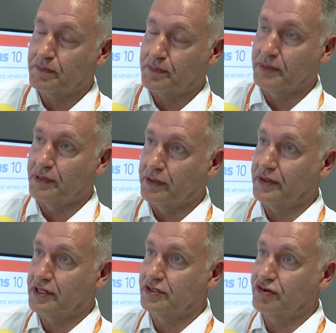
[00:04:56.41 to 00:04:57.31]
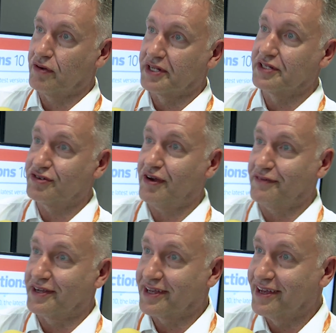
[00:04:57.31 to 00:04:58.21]
people who are controlling the
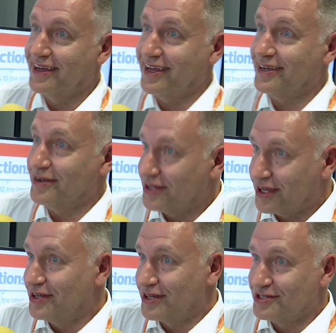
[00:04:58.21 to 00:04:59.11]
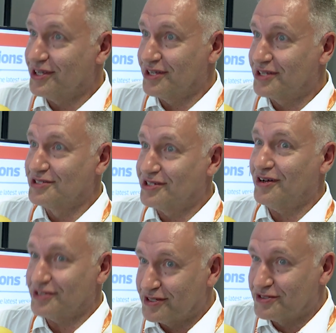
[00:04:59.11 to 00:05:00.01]
traffic, you can
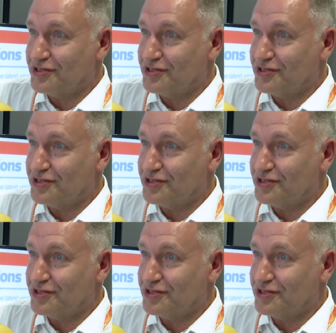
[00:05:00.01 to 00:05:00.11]
start to